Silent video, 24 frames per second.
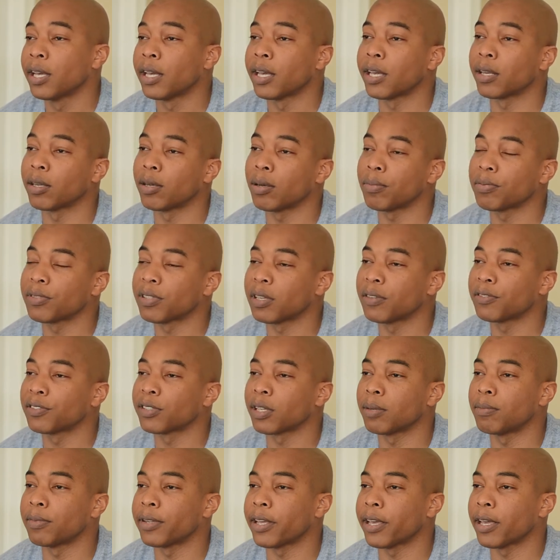in hopes of
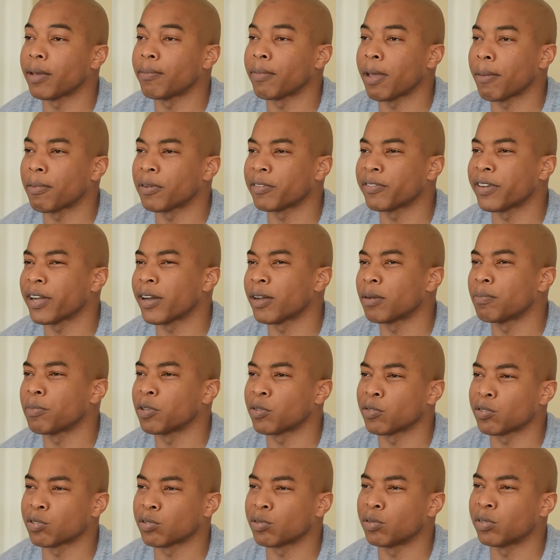someday, maybe around
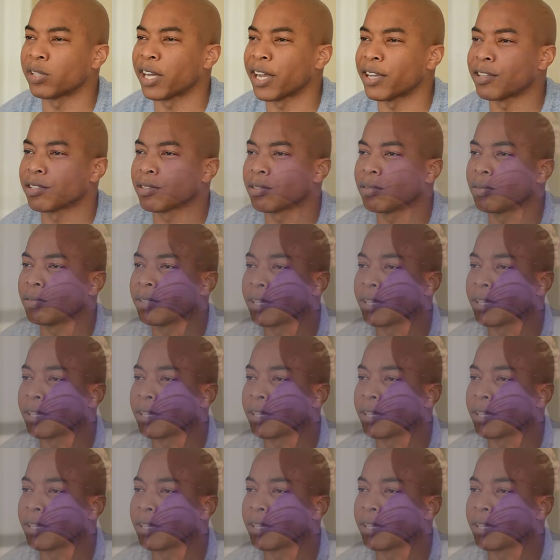middle school or high school,